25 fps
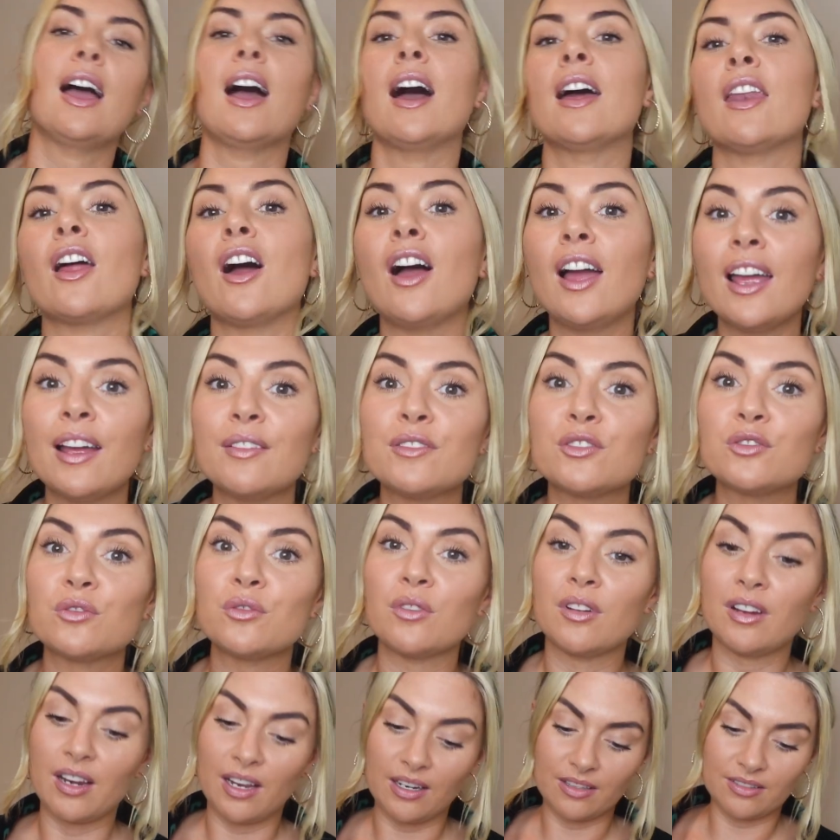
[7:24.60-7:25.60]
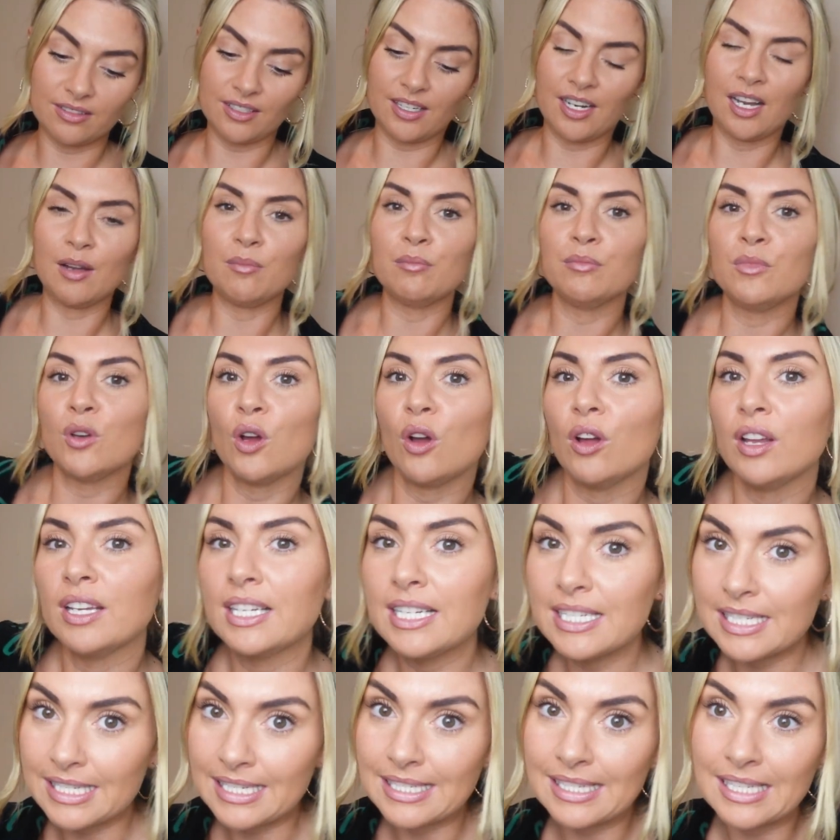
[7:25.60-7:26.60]
And I have, I'm not an
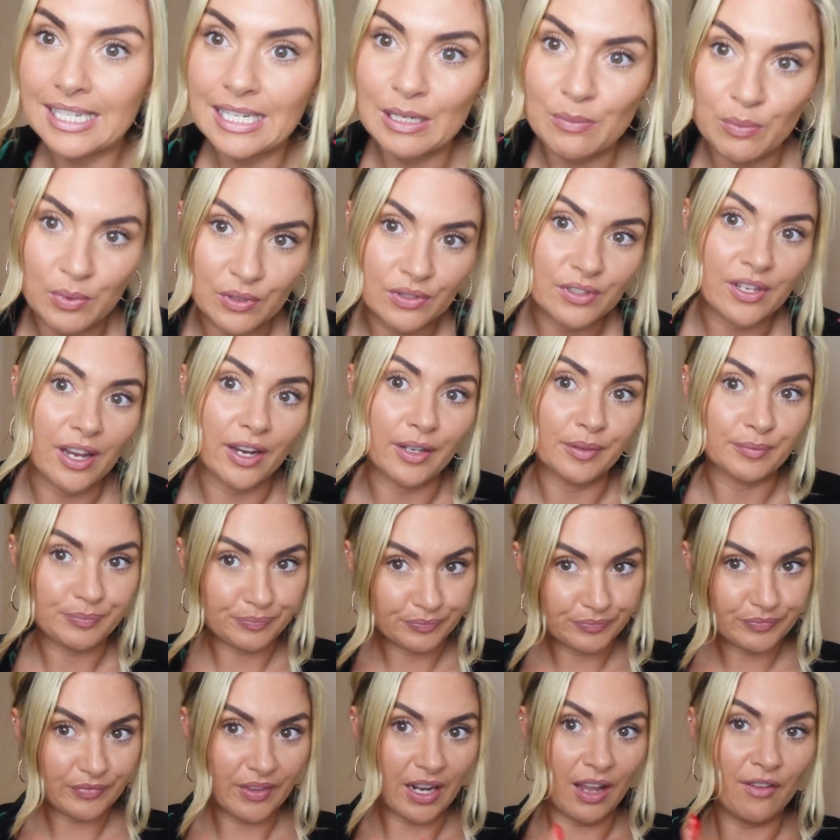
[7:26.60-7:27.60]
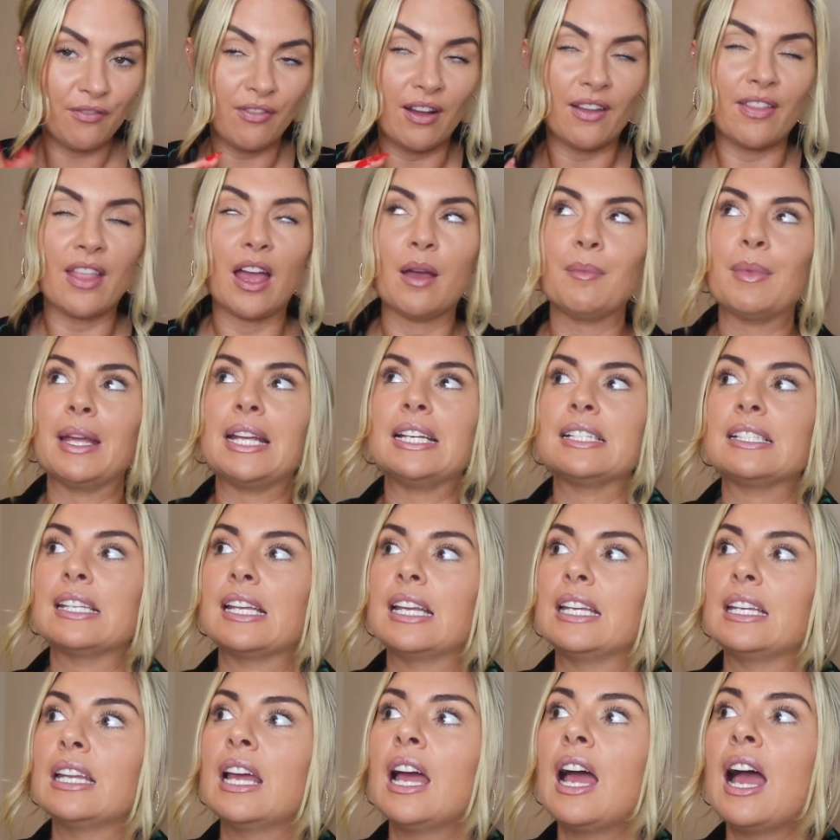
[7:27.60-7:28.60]
easy sleeper, so I found that
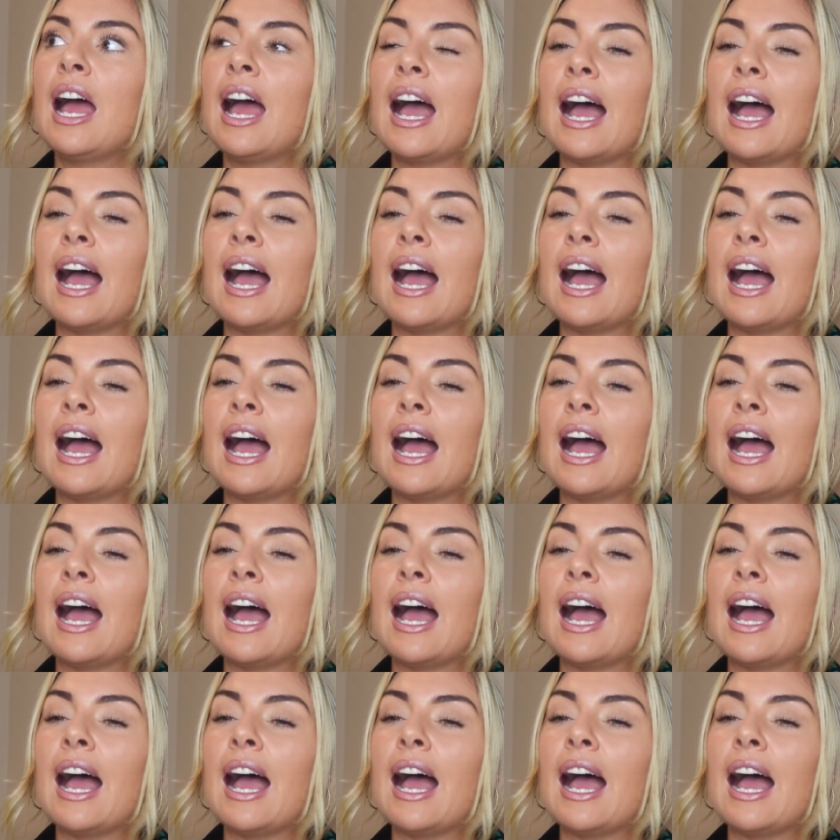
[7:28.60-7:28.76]
amazing.